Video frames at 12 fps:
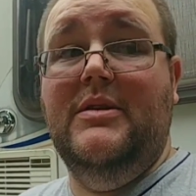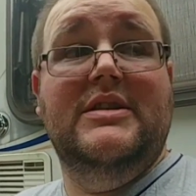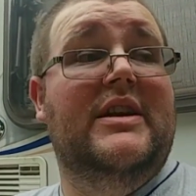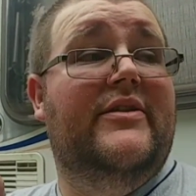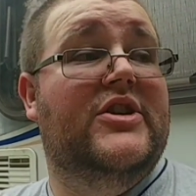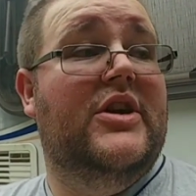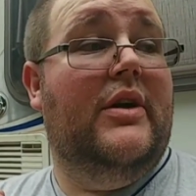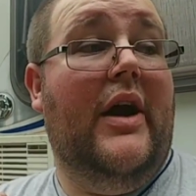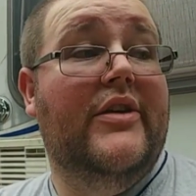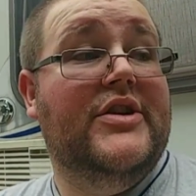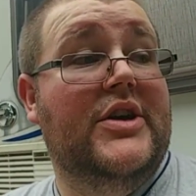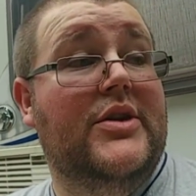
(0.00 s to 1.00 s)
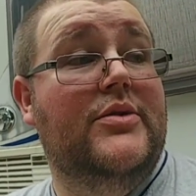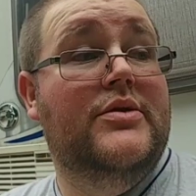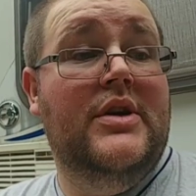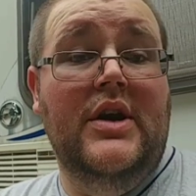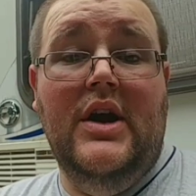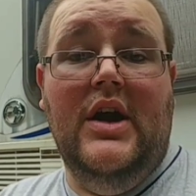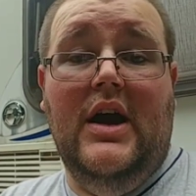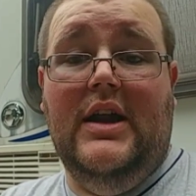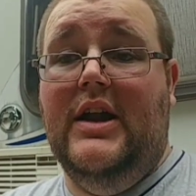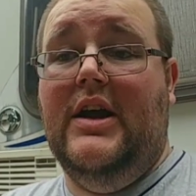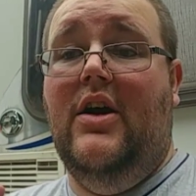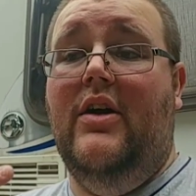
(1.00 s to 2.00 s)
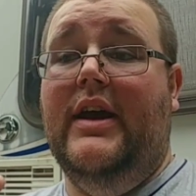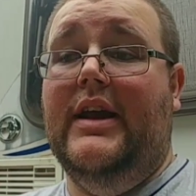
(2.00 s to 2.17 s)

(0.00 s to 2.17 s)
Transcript: There's another Shell garage I use and I can't